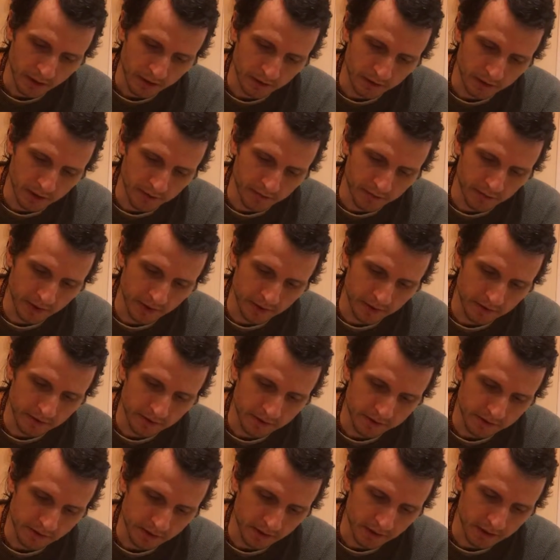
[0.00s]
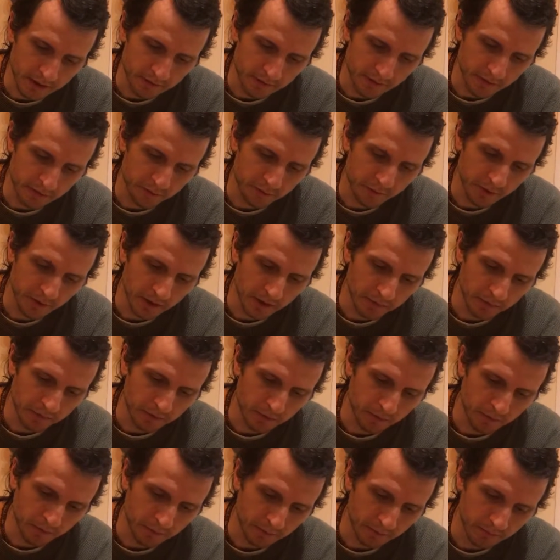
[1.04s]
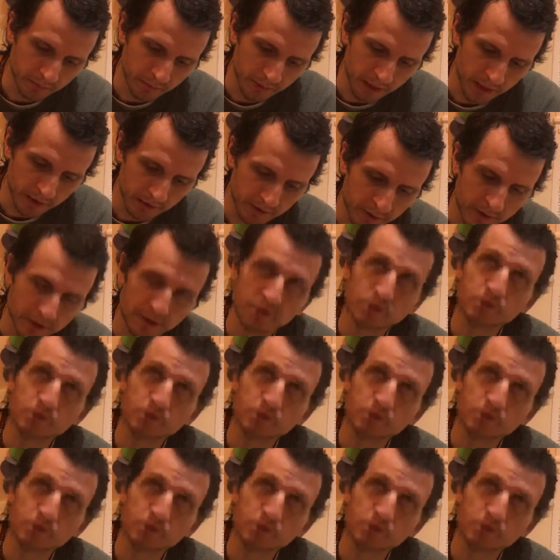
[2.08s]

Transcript: The living entities are given freedom to make their